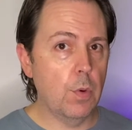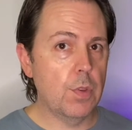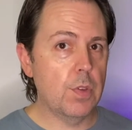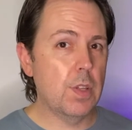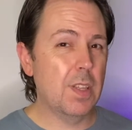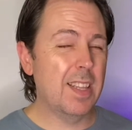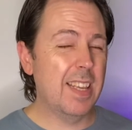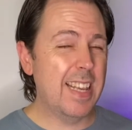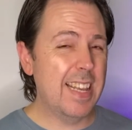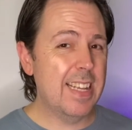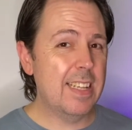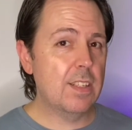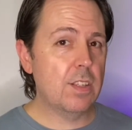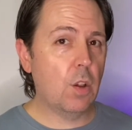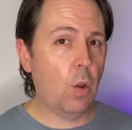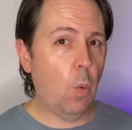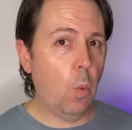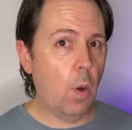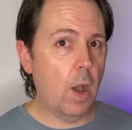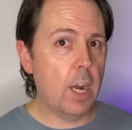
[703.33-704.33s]
So there is
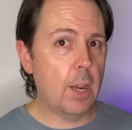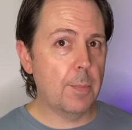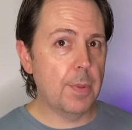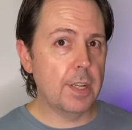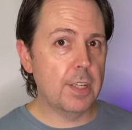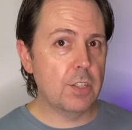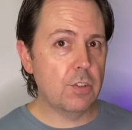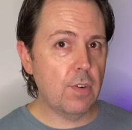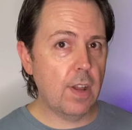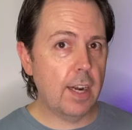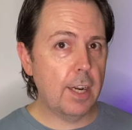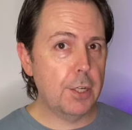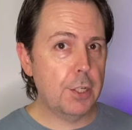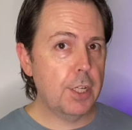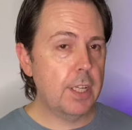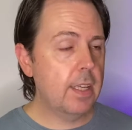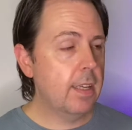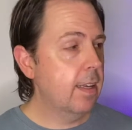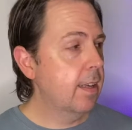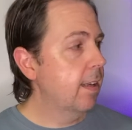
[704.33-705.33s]
quite a bit of
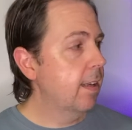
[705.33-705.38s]
strategy.